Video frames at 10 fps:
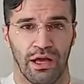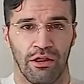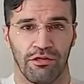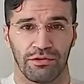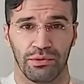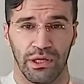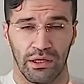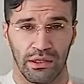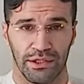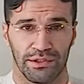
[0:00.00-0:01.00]
And through the
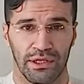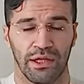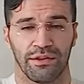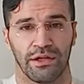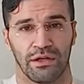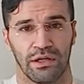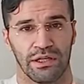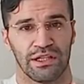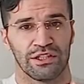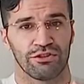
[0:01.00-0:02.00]
heart, they
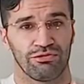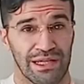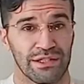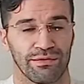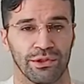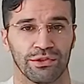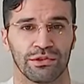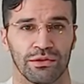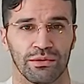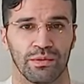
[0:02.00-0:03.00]
are transferred
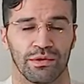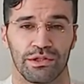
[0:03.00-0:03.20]
to the